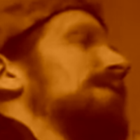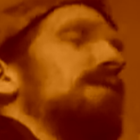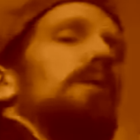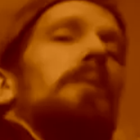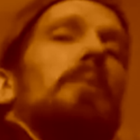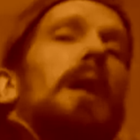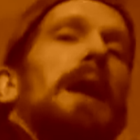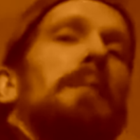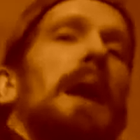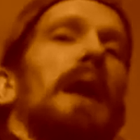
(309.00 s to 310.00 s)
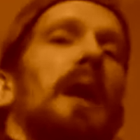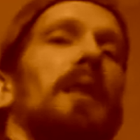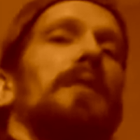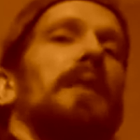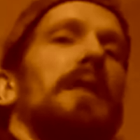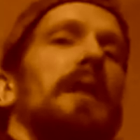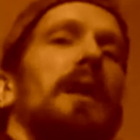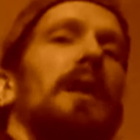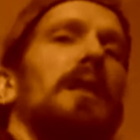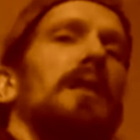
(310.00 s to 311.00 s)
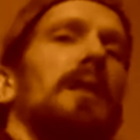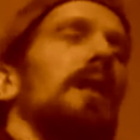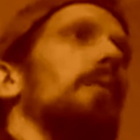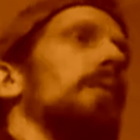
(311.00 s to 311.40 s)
do the blind man elephant thing, you know,